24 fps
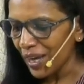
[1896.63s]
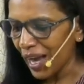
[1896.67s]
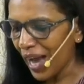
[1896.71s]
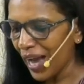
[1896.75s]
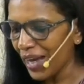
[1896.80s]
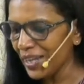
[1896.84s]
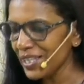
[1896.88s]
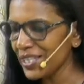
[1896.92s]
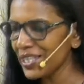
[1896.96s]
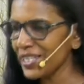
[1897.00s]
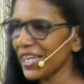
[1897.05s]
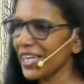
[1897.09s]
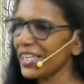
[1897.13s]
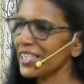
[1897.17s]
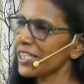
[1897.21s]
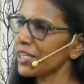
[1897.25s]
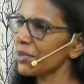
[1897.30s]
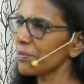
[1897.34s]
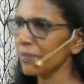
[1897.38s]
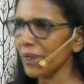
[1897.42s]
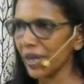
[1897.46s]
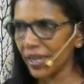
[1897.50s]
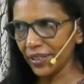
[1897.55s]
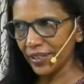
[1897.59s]
And
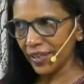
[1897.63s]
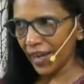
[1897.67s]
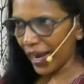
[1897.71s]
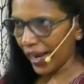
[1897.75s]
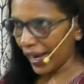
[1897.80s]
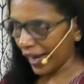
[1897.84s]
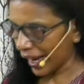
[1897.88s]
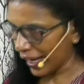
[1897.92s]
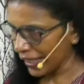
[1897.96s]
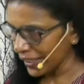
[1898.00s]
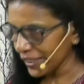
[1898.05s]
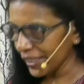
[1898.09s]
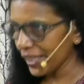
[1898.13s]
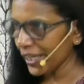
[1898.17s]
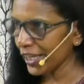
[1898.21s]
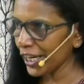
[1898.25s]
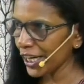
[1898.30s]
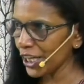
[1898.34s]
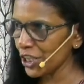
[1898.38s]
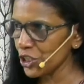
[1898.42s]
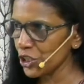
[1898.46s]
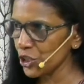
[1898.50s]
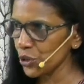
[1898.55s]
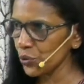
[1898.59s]
Satan might
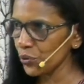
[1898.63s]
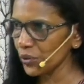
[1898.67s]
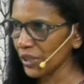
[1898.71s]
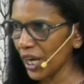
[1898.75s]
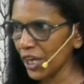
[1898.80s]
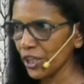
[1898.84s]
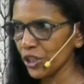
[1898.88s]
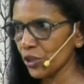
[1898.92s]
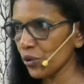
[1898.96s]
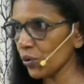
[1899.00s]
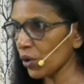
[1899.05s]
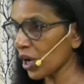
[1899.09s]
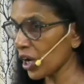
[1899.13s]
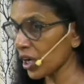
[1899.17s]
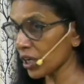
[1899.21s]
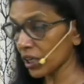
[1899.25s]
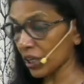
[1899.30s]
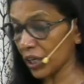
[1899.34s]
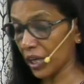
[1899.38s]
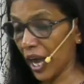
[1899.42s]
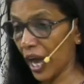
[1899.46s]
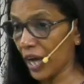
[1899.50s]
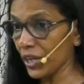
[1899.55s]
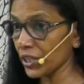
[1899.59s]
encourage you that your
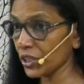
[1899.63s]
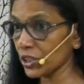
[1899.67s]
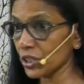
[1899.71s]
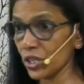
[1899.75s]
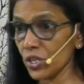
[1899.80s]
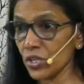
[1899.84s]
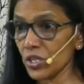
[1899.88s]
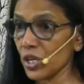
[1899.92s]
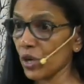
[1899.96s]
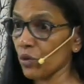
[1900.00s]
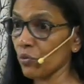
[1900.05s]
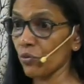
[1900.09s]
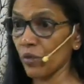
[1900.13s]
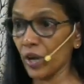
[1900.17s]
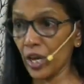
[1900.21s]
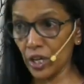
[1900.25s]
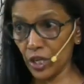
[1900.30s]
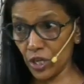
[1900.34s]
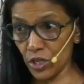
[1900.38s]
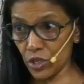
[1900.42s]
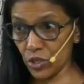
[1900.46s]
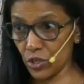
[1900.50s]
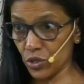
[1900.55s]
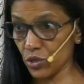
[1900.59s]
characters are
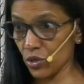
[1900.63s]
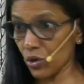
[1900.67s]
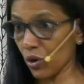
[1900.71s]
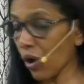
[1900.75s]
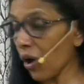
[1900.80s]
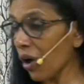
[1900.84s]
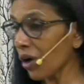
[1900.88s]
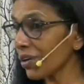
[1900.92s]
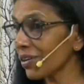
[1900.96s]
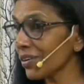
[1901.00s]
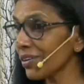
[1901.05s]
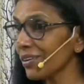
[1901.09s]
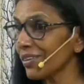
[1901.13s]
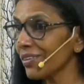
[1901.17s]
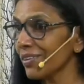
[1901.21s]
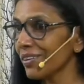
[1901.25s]
very strong.